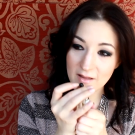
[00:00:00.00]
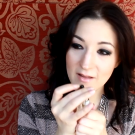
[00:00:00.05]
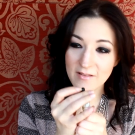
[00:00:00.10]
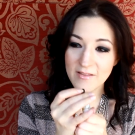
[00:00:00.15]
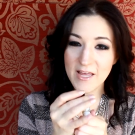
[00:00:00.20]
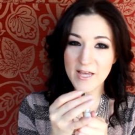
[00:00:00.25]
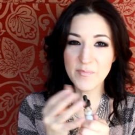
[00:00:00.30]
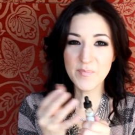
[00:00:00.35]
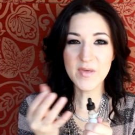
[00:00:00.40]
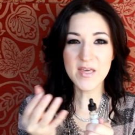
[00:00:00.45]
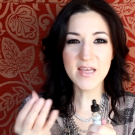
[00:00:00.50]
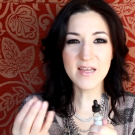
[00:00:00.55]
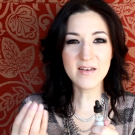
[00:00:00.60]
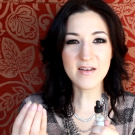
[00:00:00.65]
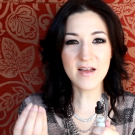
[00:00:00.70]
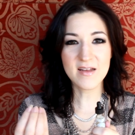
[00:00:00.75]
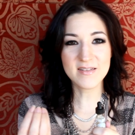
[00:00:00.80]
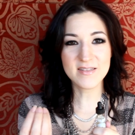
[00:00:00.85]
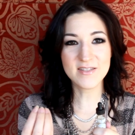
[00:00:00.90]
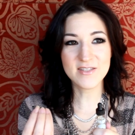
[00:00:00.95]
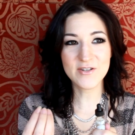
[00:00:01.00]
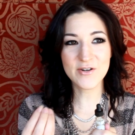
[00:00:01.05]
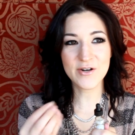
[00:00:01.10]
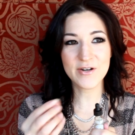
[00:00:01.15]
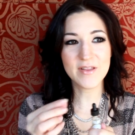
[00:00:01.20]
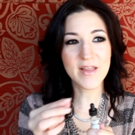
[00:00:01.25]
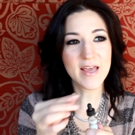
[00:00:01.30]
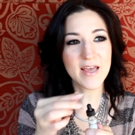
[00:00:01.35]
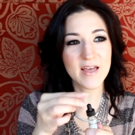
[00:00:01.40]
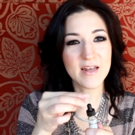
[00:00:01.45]
like peanuts
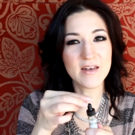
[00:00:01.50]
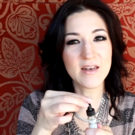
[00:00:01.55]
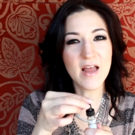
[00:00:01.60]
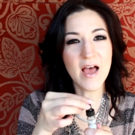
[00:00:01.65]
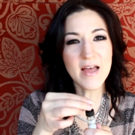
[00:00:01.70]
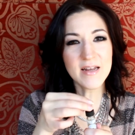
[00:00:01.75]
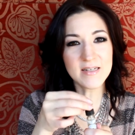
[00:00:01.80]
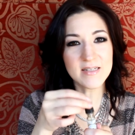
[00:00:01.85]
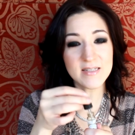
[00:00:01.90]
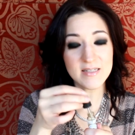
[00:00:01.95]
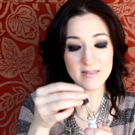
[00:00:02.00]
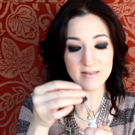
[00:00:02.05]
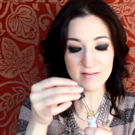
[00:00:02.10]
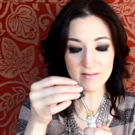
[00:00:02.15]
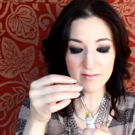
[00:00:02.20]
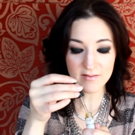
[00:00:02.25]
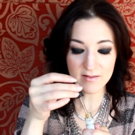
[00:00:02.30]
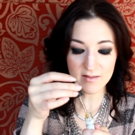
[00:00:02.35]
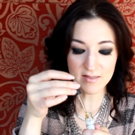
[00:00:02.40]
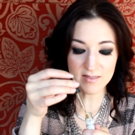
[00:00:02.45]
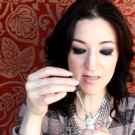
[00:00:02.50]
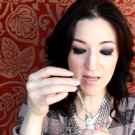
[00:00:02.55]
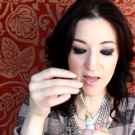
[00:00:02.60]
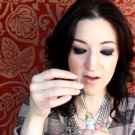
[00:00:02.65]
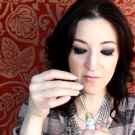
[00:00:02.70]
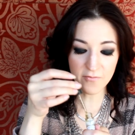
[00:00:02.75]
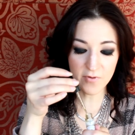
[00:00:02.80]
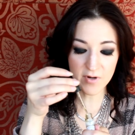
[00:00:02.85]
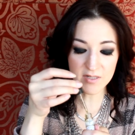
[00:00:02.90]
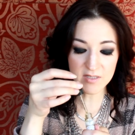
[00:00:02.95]
or like a nut. It's
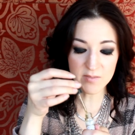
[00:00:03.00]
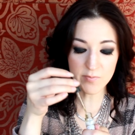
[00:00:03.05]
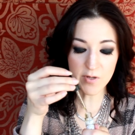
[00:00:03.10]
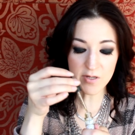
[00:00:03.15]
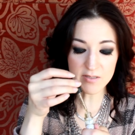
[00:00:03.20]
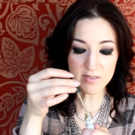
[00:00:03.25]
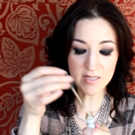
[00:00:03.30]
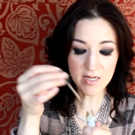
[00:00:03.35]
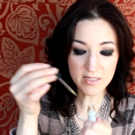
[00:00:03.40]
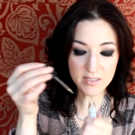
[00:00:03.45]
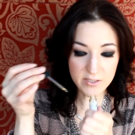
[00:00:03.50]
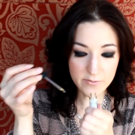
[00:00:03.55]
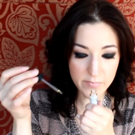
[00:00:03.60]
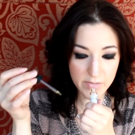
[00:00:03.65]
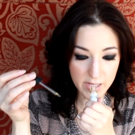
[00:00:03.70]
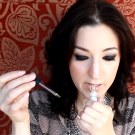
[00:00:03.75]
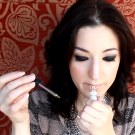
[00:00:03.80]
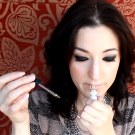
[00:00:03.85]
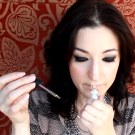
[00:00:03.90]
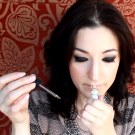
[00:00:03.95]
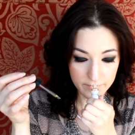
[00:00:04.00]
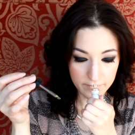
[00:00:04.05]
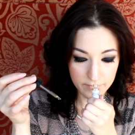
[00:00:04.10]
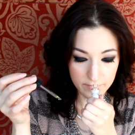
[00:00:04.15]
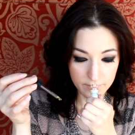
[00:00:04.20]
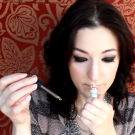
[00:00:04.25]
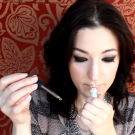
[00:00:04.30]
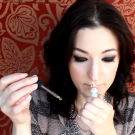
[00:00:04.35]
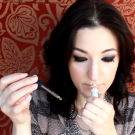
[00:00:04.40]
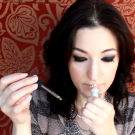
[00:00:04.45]
kind of what it smells like to me.
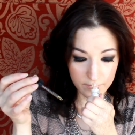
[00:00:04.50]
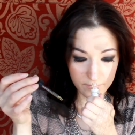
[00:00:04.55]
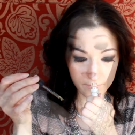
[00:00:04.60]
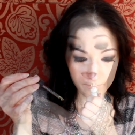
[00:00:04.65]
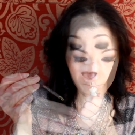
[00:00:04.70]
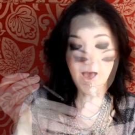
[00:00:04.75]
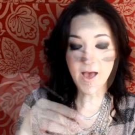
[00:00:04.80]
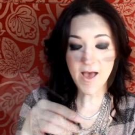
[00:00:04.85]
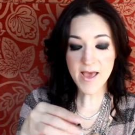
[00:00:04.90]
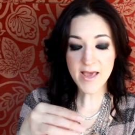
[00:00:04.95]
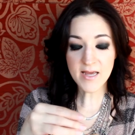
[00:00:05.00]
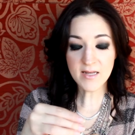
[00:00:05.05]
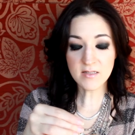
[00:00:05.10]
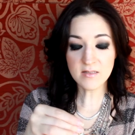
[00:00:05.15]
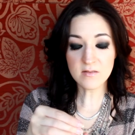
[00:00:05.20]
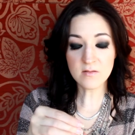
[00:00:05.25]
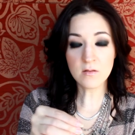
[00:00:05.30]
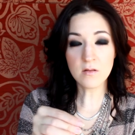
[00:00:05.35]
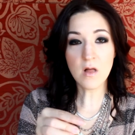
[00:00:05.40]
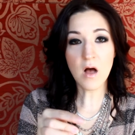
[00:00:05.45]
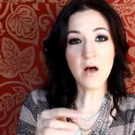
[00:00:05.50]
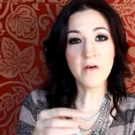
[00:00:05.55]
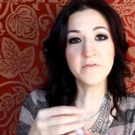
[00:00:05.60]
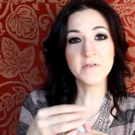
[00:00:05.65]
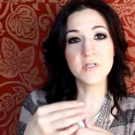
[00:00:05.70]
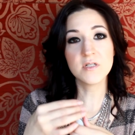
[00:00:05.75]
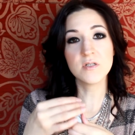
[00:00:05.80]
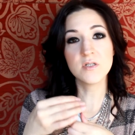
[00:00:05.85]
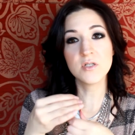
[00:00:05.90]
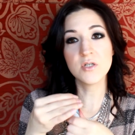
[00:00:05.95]
I
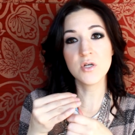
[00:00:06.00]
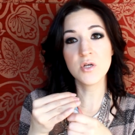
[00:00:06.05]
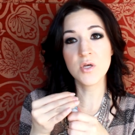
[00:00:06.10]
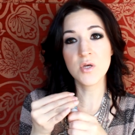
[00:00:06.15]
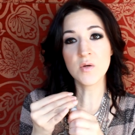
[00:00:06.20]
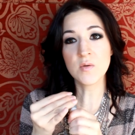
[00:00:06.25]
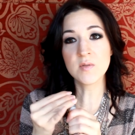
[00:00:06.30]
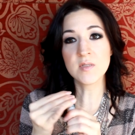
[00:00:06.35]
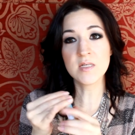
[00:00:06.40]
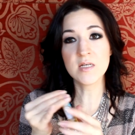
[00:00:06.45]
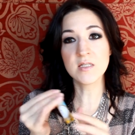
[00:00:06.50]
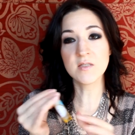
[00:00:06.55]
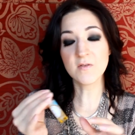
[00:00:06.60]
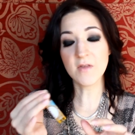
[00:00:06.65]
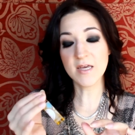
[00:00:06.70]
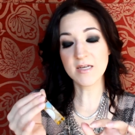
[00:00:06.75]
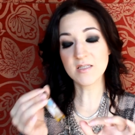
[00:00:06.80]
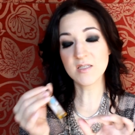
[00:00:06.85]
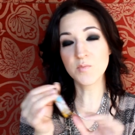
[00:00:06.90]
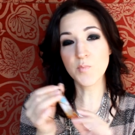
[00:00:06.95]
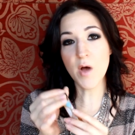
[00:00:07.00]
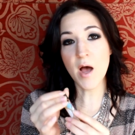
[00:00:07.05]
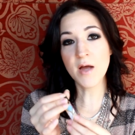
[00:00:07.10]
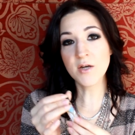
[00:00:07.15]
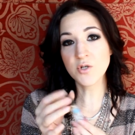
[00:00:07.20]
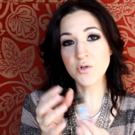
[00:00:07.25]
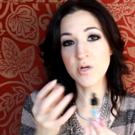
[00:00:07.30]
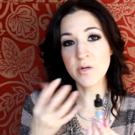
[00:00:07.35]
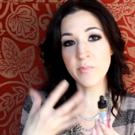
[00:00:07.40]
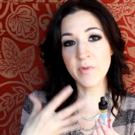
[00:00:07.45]
loved to use this like
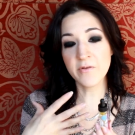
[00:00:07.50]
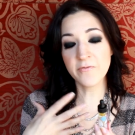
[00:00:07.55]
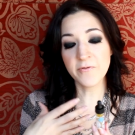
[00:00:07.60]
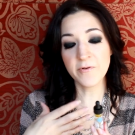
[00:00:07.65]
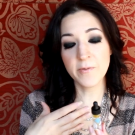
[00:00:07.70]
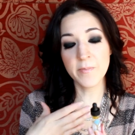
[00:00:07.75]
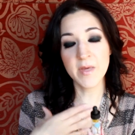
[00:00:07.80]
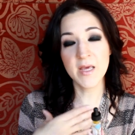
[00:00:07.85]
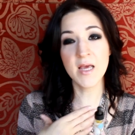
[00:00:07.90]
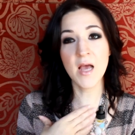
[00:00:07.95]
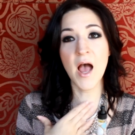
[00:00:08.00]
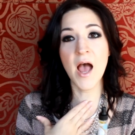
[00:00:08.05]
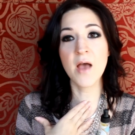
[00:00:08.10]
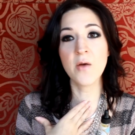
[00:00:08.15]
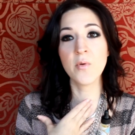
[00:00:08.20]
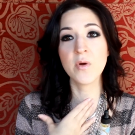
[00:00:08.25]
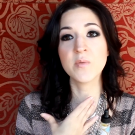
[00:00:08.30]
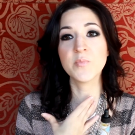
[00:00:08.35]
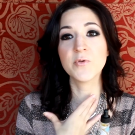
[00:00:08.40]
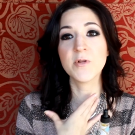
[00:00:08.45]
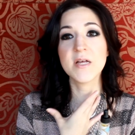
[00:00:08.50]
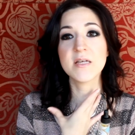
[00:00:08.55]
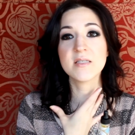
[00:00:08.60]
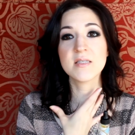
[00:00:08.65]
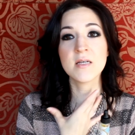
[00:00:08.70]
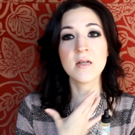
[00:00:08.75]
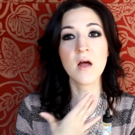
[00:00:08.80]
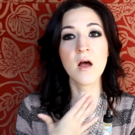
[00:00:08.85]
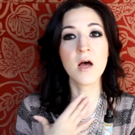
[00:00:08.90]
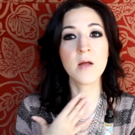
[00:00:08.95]
spot treatment for me. I would
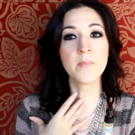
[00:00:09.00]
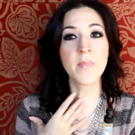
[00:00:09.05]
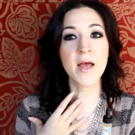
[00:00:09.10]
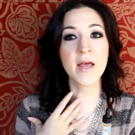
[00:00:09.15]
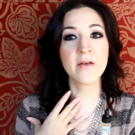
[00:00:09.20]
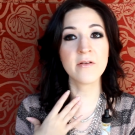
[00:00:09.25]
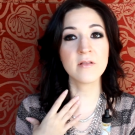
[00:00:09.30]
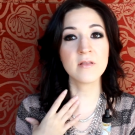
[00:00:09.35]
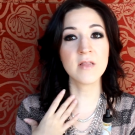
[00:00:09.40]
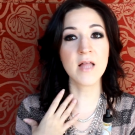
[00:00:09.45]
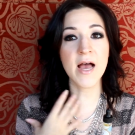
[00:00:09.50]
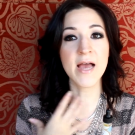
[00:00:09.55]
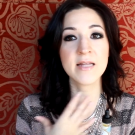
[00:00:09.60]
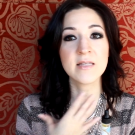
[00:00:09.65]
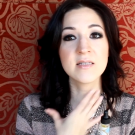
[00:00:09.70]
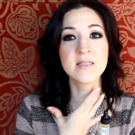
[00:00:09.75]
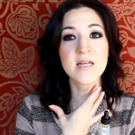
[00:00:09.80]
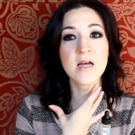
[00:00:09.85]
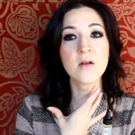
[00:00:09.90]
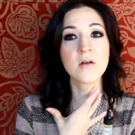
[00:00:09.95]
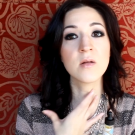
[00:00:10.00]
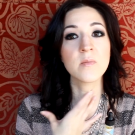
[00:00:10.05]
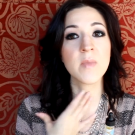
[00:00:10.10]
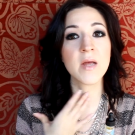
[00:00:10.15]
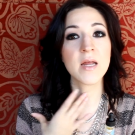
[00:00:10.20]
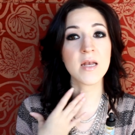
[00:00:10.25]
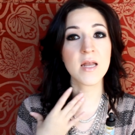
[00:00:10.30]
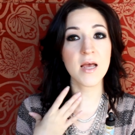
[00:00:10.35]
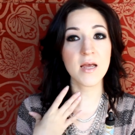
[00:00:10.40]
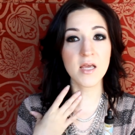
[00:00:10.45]
place it on my lines down on
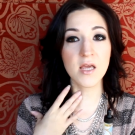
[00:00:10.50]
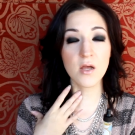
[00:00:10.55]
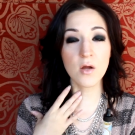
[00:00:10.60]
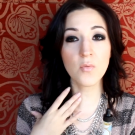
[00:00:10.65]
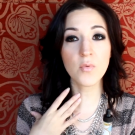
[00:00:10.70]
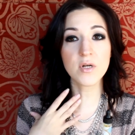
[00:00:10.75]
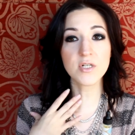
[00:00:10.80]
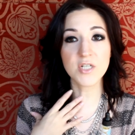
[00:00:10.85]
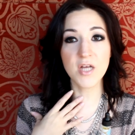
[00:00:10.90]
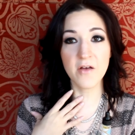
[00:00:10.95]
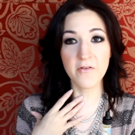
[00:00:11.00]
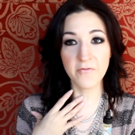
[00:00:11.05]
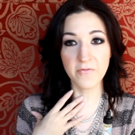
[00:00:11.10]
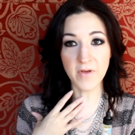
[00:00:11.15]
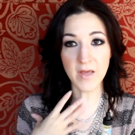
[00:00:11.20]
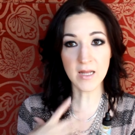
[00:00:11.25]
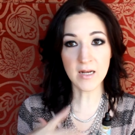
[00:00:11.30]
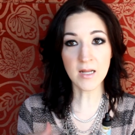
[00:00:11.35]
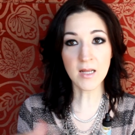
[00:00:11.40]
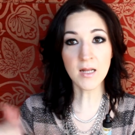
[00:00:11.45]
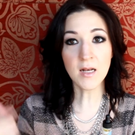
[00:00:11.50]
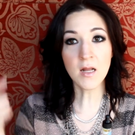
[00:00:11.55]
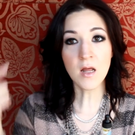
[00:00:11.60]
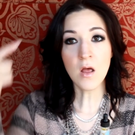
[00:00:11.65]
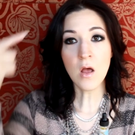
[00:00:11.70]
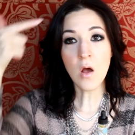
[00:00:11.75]
my neck here, which have faded,